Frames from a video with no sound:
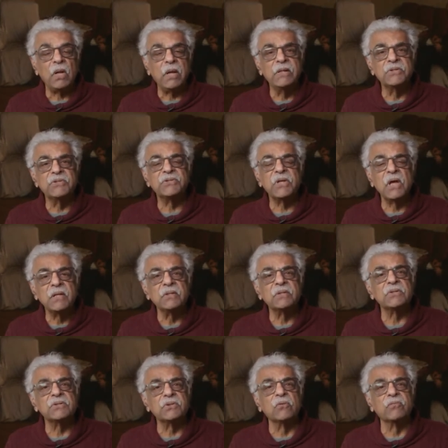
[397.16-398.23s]
inside
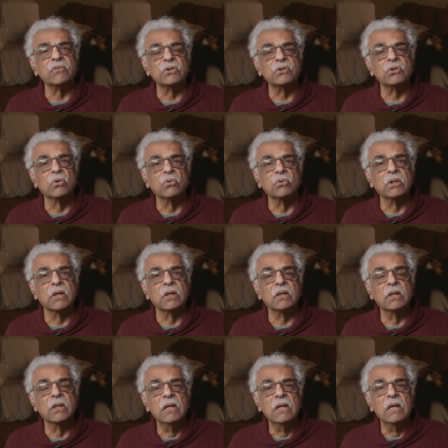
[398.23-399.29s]
the Soviet Union.
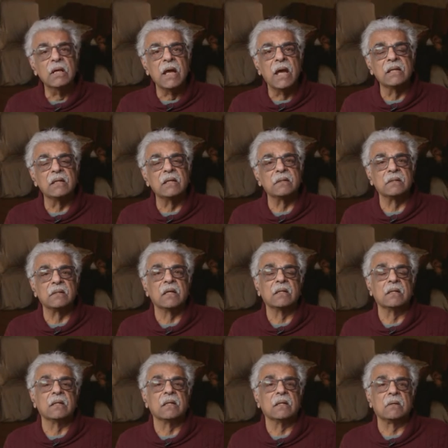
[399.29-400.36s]
And
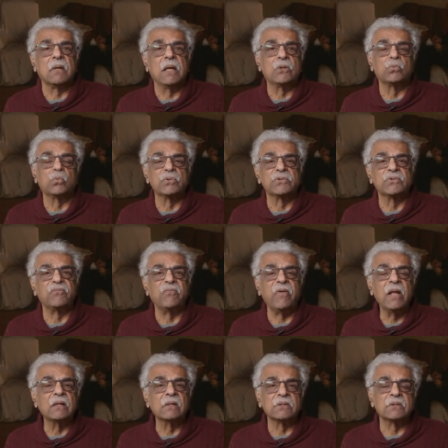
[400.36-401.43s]
it was
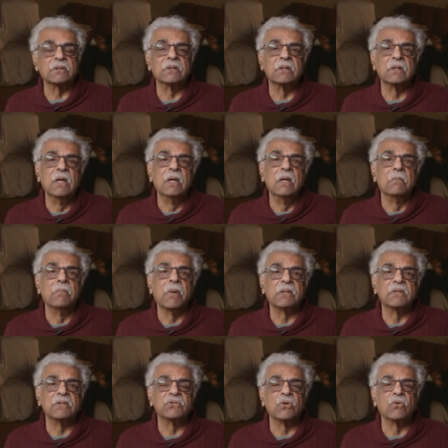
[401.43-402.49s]
felt by
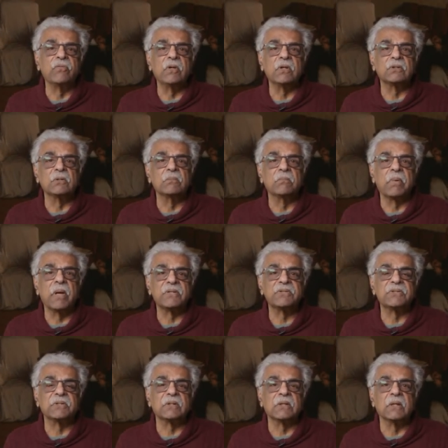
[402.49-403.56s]
the Soviet
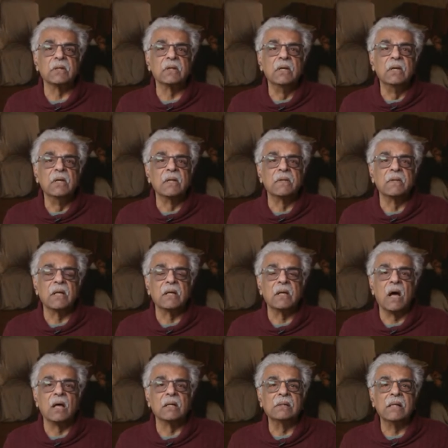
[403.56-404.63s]
ambassador that
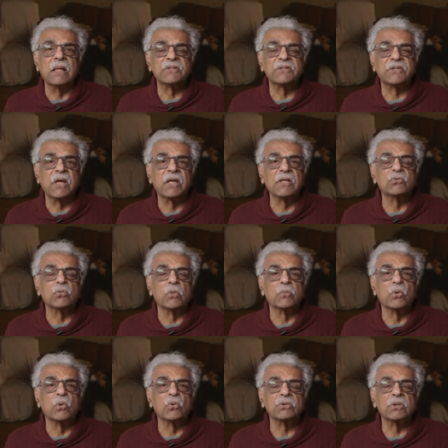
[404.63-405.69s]
unless things were
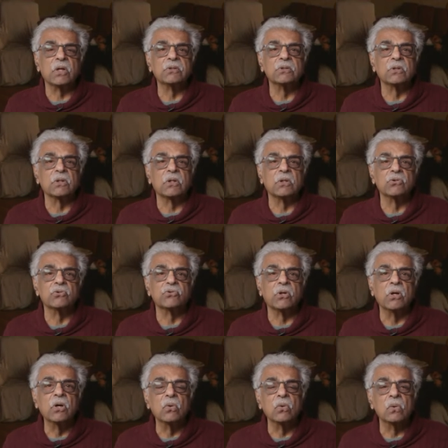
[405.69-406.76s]
brought under
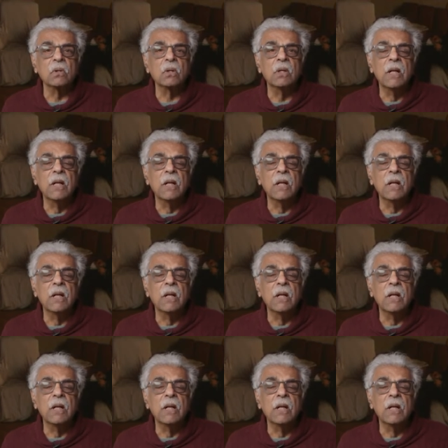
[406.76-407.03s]
control,